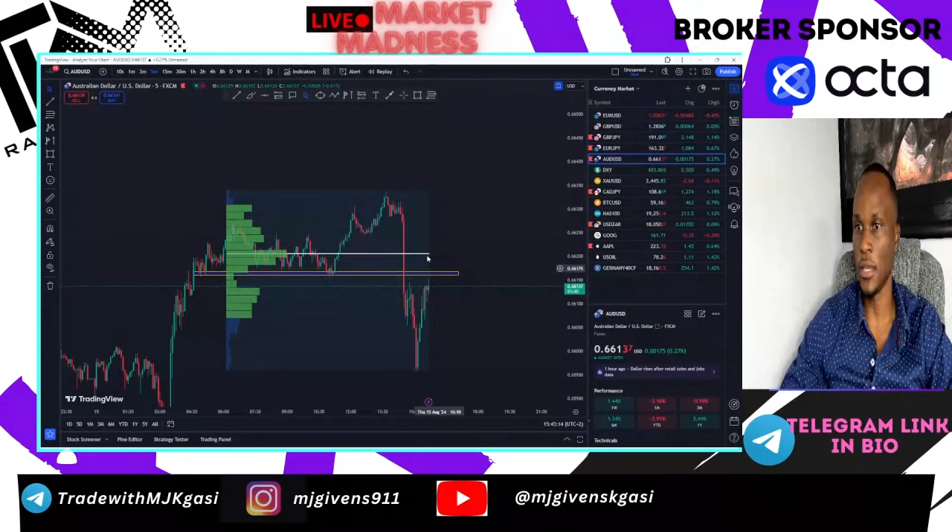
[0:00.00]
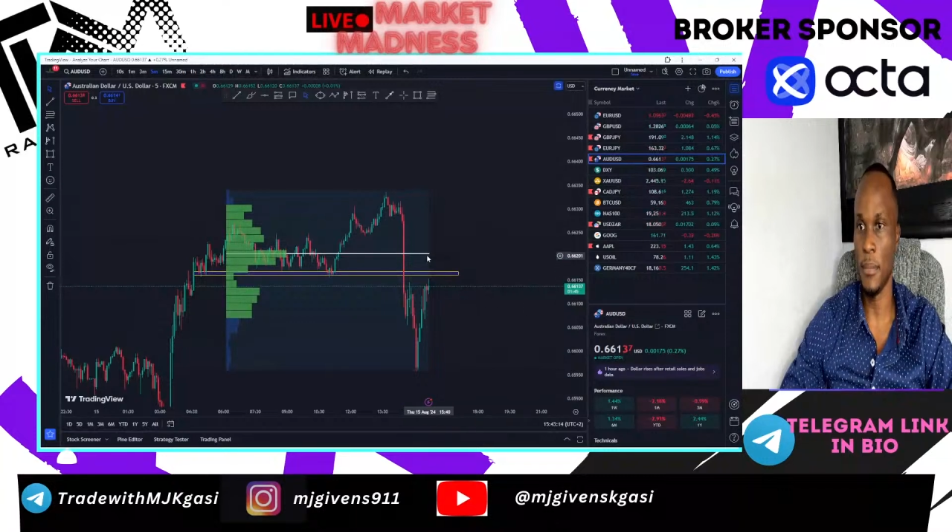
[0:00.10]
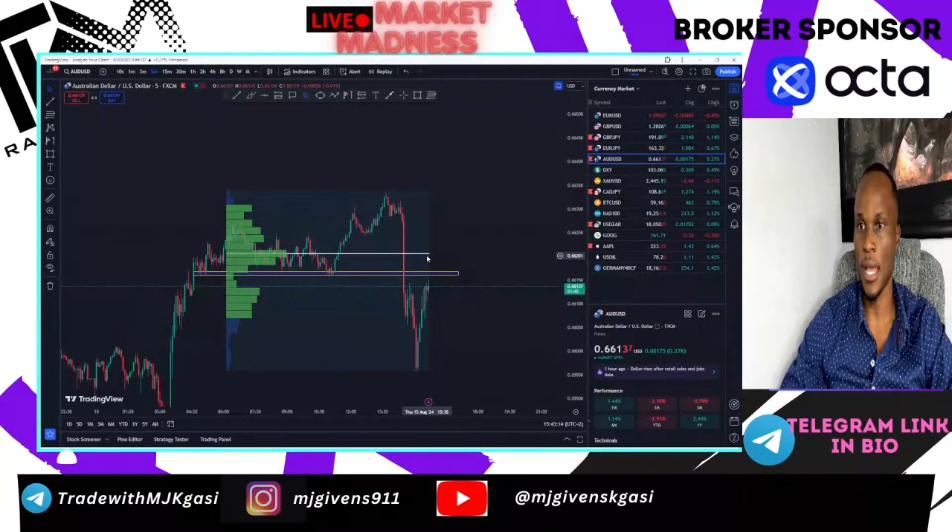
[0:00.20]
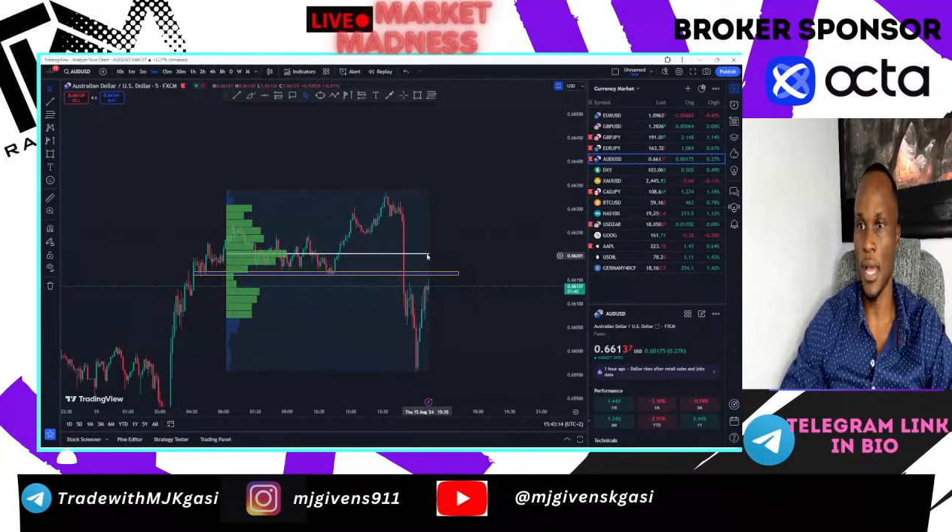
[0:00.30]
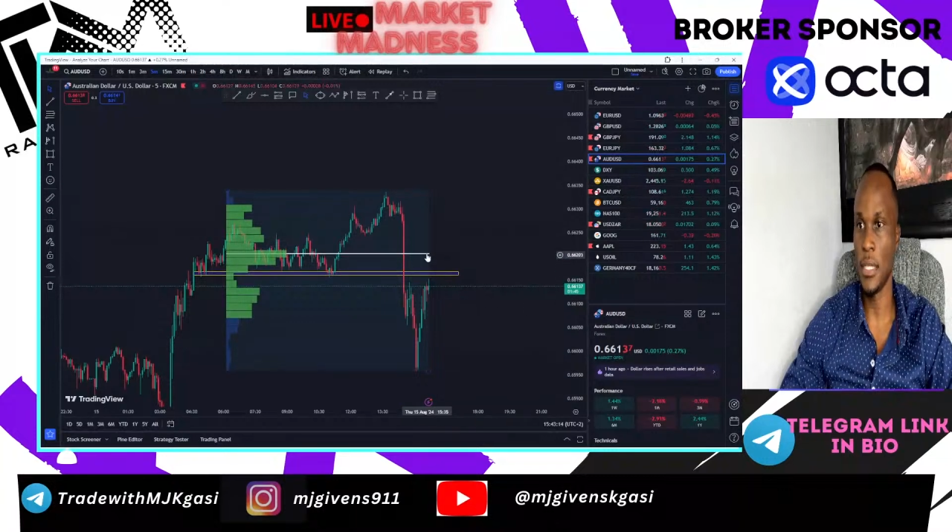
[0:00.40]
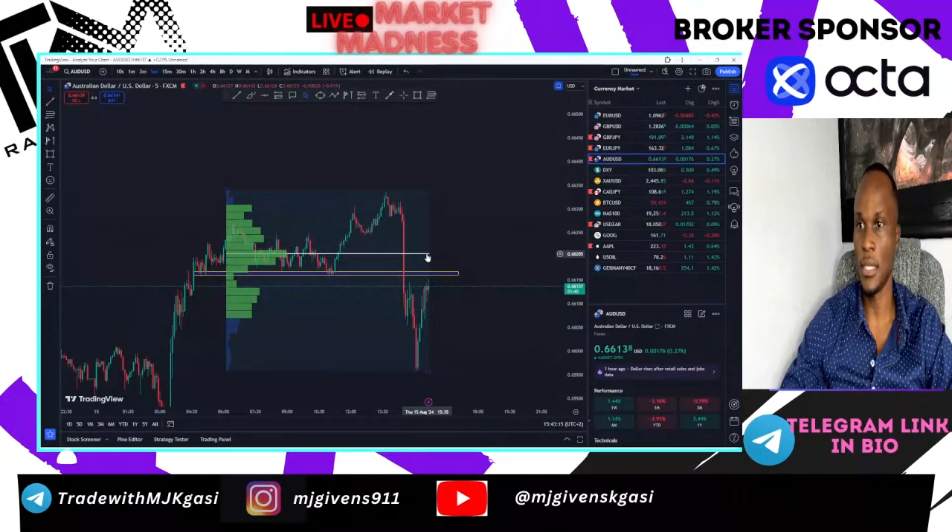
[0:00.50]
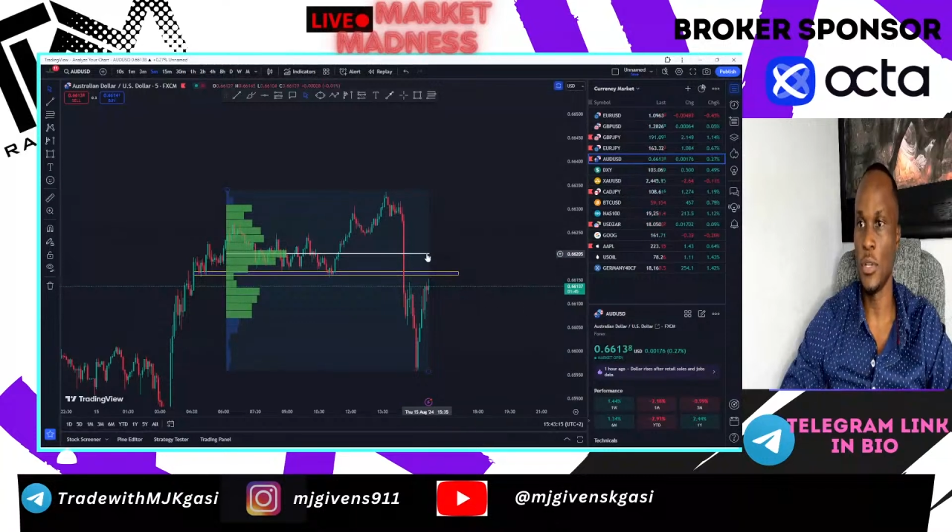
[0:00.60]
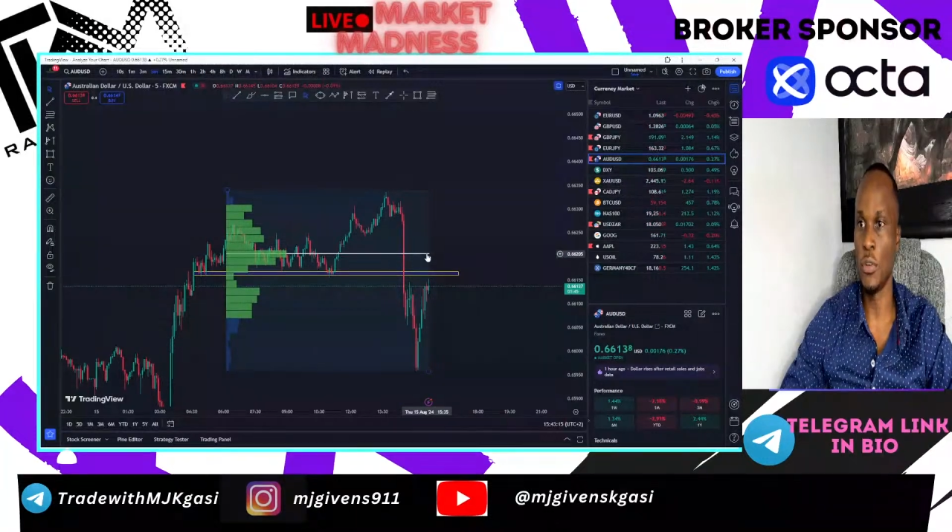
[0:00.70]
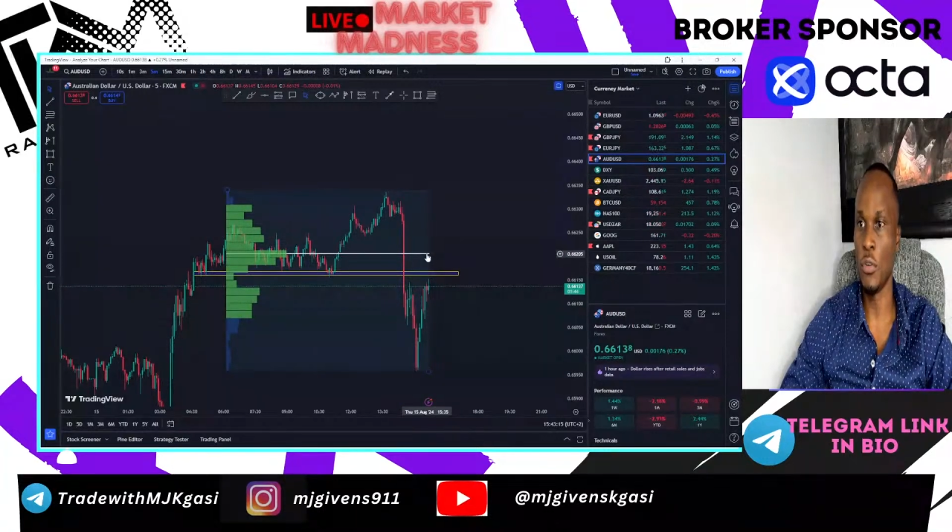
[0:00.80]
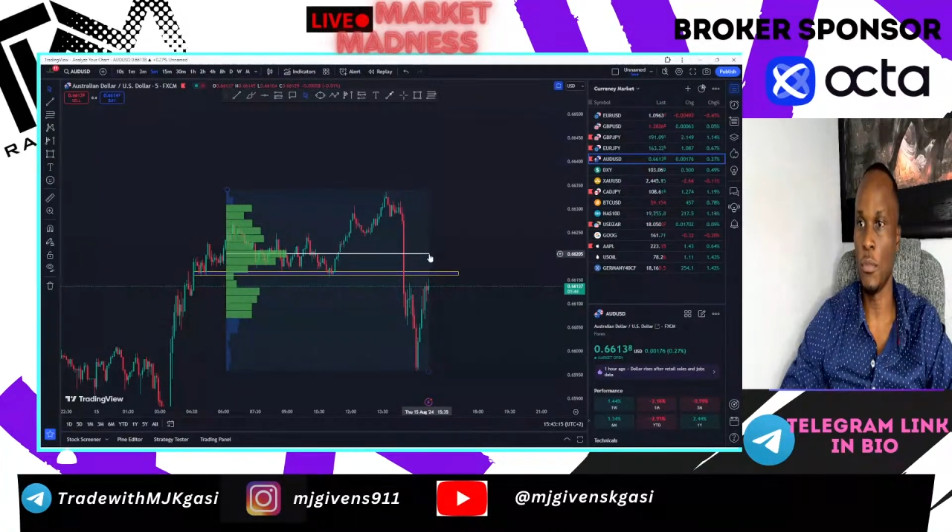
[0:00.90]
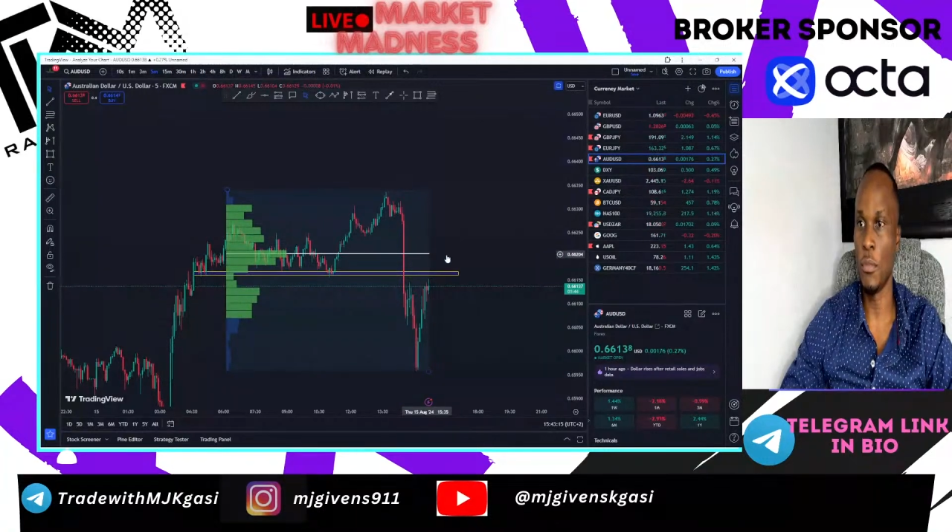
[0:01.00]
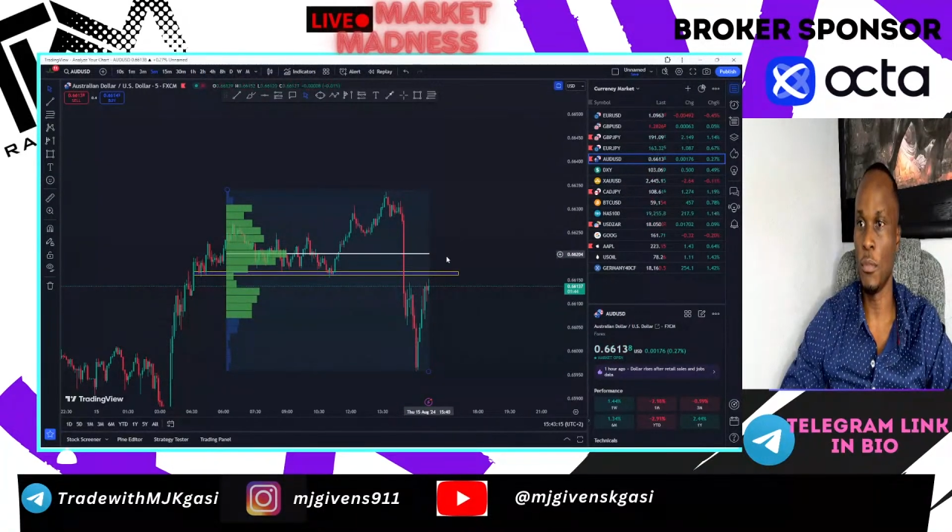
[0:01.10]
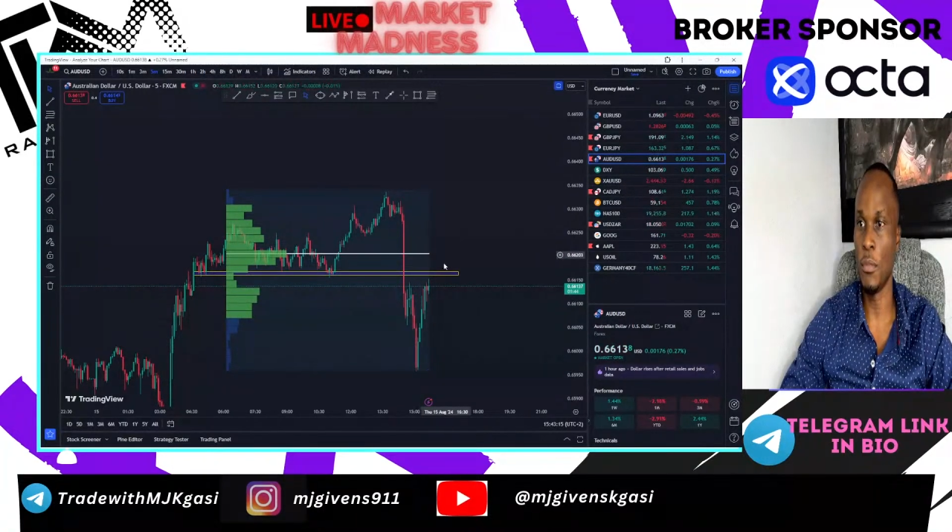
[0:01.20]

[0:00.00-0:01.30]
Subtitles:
I'm below my point